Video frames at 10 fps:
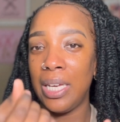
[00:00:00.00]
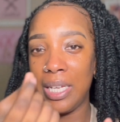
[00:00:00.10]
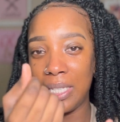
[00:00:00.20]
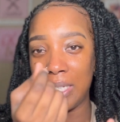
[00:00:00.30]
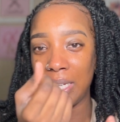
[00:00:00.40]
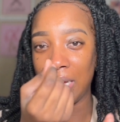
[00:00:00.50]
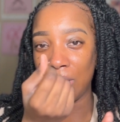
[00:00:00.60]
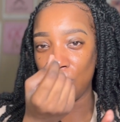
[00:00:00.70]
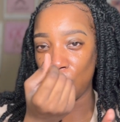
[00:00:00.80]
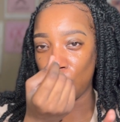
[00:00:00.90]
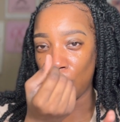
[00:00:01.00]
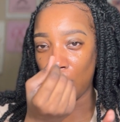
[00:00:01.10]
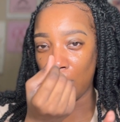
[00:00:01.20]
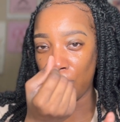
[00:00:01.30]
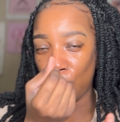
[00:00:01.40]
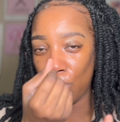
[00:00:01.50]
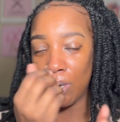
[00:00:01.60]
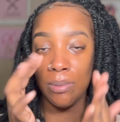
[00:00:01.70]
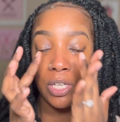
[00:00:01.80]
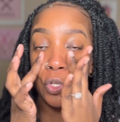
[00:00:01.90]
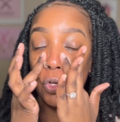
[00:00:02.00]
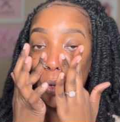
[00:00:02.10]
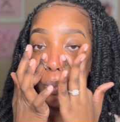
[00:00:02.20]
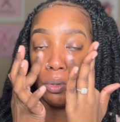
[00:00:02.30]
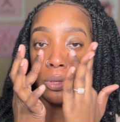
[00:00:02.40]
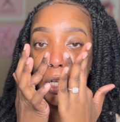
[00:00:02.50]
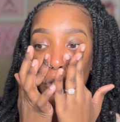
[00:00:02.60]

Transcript: until like little ball forms, and you don't want that.